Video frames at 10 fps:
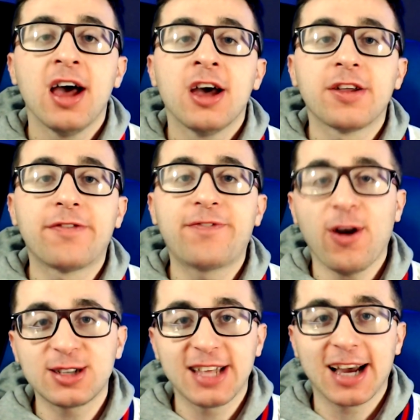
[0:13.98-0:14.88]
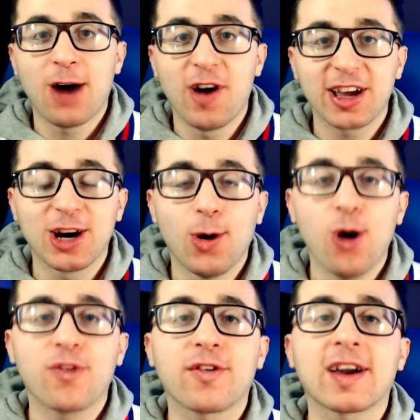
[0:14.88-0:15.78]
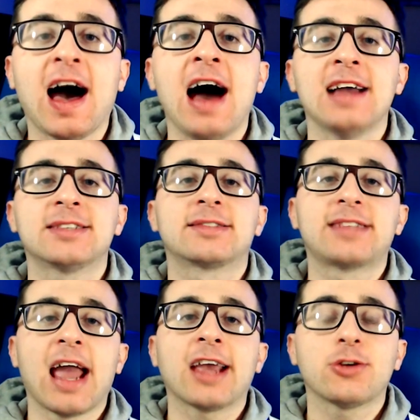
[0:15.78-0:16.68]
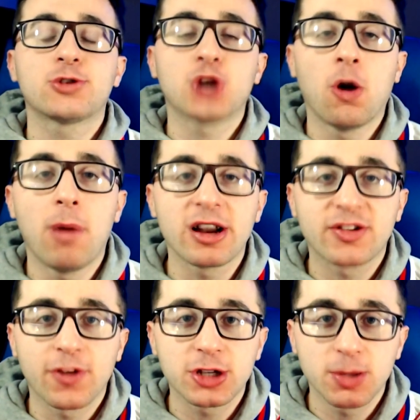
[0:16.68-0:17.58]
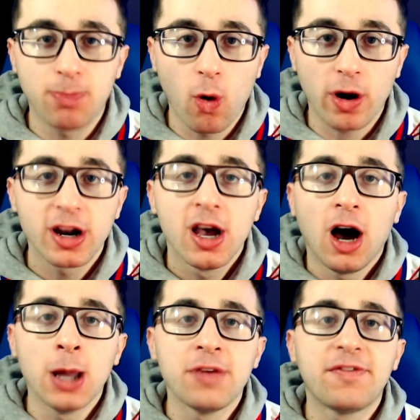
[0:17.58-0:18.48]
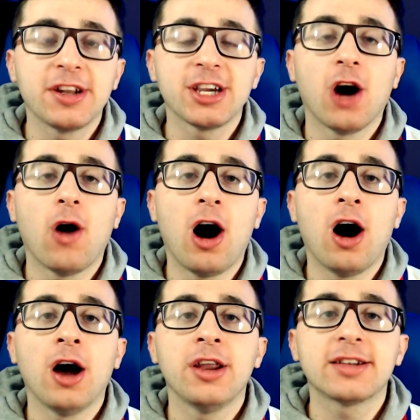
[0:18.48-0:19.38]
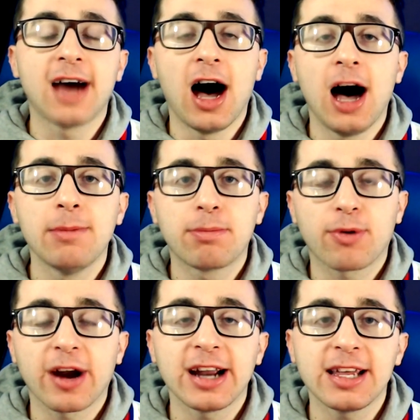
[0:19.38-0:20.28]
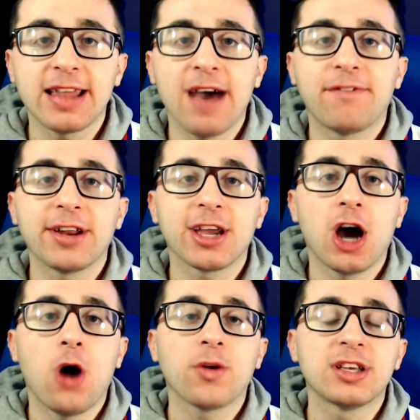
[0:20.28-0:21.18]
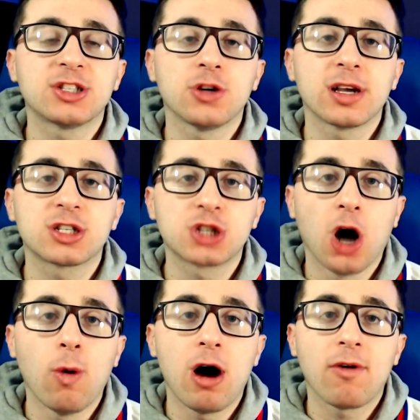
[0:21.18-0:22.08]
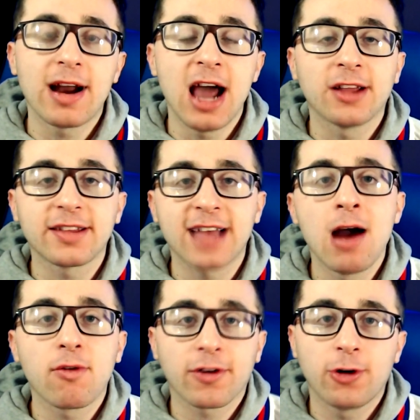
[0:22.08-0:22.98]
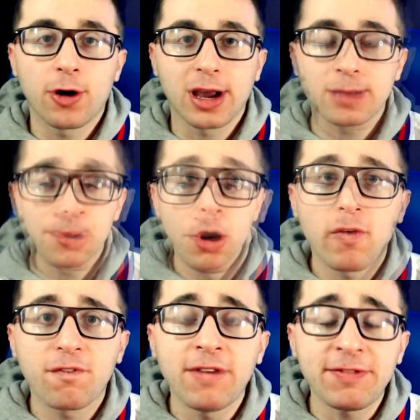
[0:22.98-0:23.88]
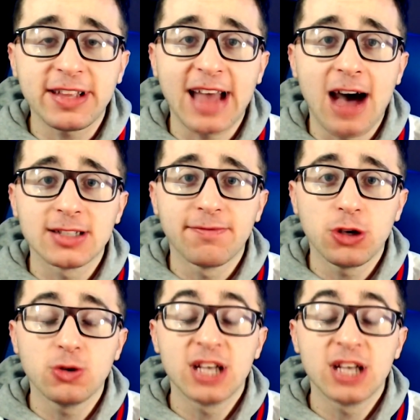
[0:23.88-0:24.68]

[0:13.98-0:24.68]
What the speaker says: the first thing I want to go over, guys, thank you so much for the support on the video on Tom Brady. That video is doing so well right now. At the time of recording, we were over 50,000 views,